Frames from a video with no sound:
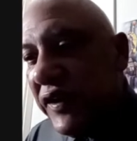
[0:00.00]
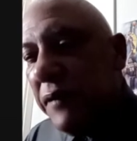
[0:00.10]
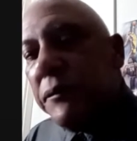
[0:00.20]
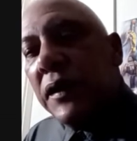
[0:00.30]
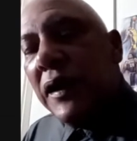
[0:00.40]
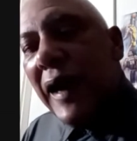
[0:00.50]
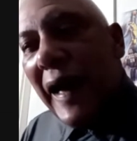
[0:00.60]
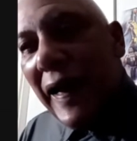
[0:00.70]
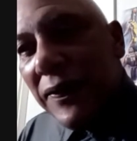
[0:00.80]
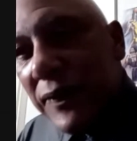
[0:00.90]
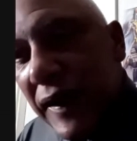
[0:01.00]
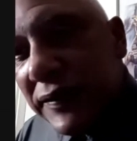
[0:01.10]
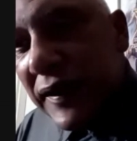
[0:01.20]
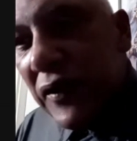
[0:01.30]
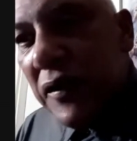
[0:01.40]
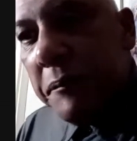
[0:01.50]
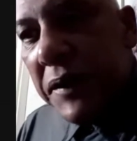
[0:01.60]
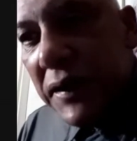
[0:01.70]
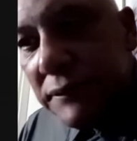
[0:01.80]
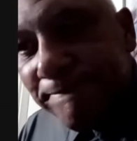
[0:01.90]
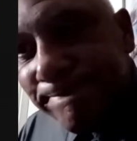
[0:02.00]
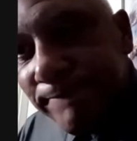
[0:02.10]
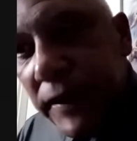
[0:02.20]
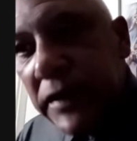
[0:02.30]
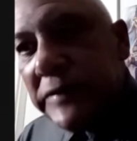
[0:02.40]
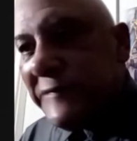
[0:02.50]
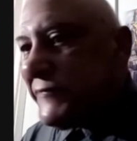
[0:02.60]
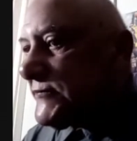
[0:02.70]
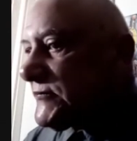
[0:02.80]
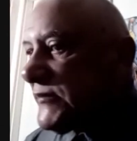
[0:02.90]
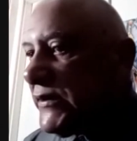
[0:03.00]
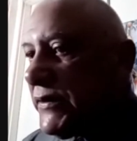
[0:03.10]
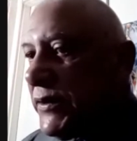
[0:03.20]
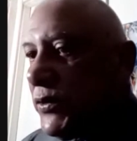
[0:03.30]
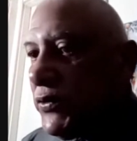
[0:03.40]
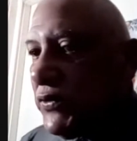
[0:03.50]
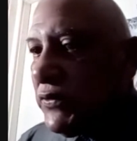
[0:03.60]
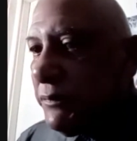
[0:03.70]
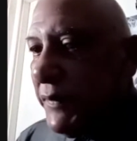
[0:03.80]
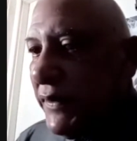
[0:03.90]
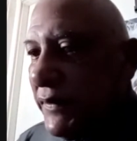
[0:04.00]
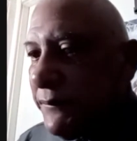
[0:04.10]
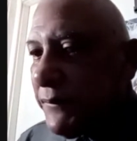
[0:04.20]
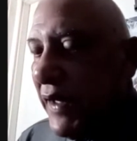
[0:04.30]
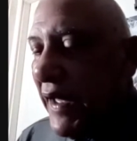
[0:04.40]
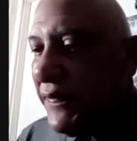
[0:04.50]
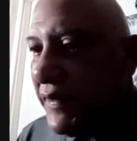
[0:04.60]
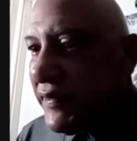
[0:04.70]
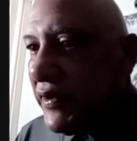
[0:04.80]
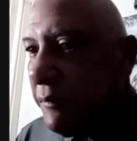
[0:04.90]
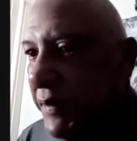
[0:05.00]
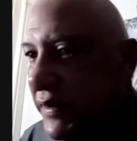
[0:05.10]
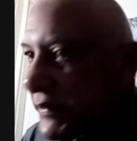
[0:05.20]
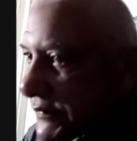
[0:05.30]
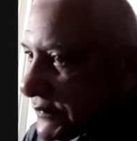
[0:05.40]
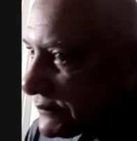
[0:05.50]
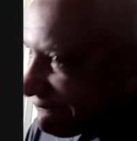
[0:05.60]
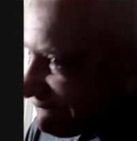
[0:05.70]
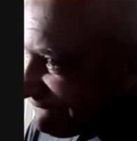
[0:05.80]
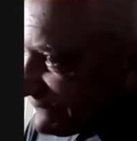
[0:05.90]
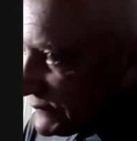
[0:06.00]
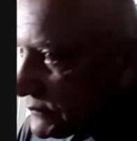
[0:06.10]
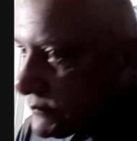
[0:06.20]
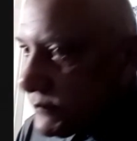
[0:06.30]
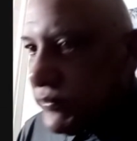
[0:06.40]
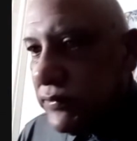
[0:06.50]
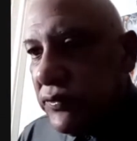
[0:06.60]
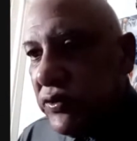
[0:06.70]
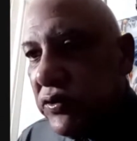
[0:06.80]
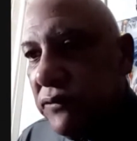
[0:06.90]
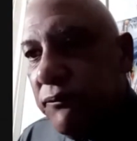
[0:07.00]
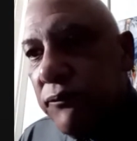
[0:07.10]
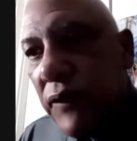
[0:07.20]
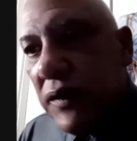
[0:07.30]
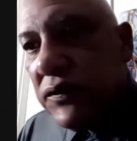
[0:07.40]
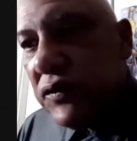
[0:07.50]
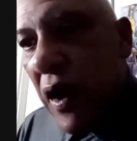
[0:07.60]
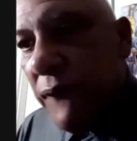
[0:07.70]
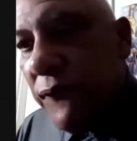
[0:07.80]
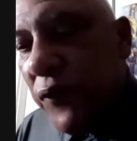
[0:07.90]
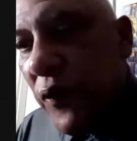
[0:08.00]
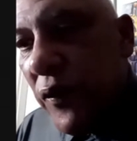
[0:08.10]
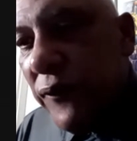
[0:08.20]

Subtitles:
them. I think they're going to be in. Oh man, I think they're going to be in the top 4,